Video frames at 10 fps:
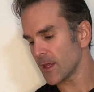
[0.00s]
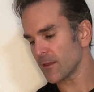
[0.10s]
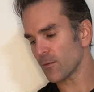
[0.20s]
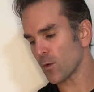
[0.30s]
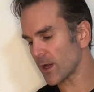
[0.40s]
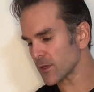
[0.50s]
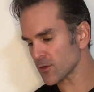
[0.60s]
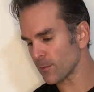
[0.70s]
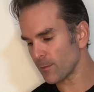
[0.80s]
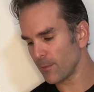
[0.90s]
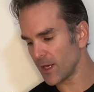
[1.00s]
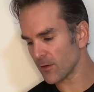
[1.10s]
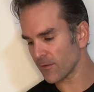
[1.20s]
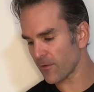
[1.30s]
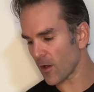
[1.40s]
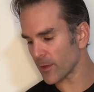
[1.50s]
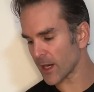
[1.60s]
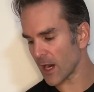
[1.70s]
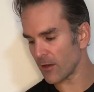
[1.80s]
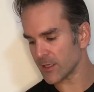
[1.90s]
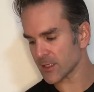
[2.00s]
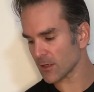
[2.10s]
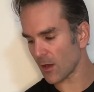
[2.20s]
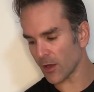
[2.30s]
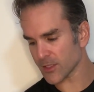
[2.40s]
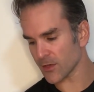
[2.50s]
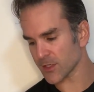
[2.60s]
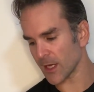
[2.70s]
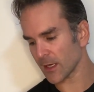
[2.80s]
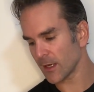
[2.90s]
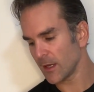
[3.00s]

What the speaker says: The 100 meter farmer carries also suck.